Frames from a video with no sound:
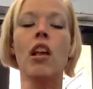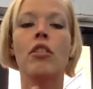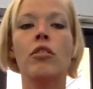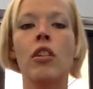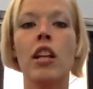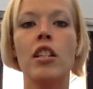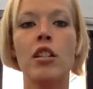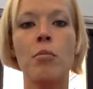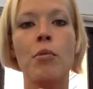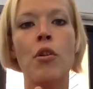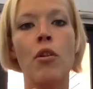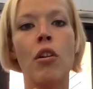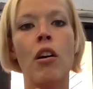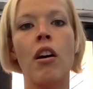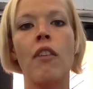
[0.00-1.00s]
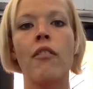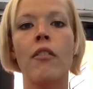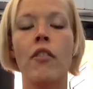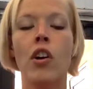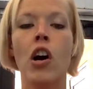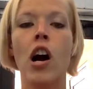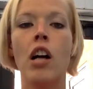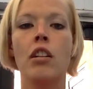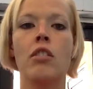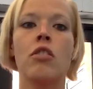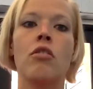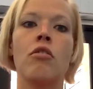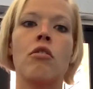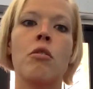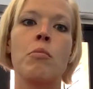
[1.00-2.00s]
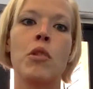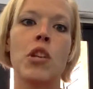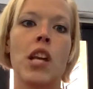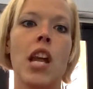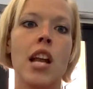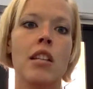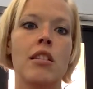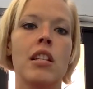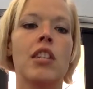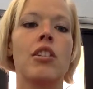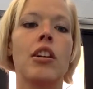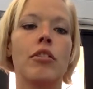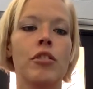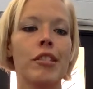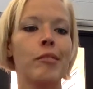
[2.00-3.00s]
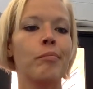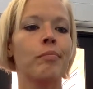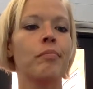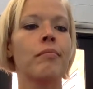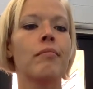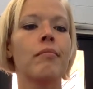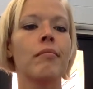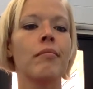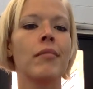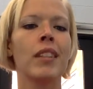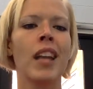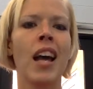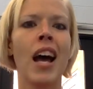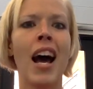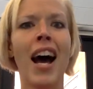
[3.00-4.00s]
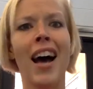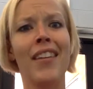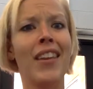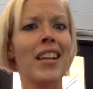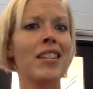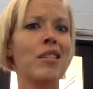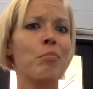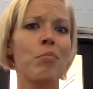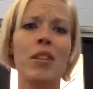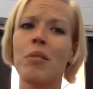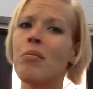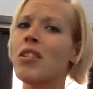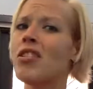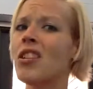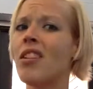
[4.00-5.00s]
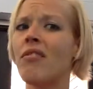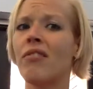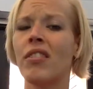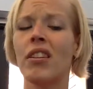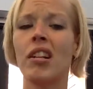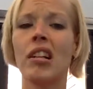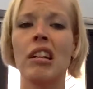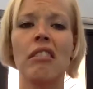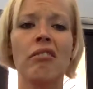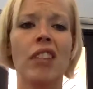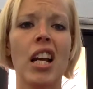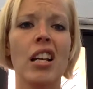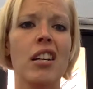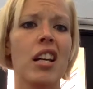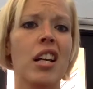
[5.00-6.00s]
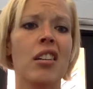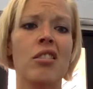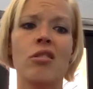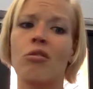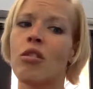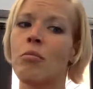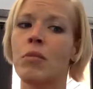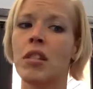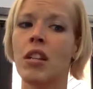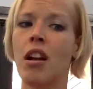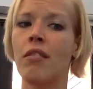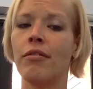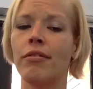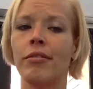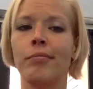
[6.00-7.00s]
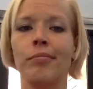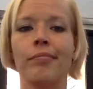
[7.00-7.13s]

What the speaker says: So that's the protocol if you're caught in a storm and you can't seek shelter. And that's pretty much it for our lightning and storm stuff.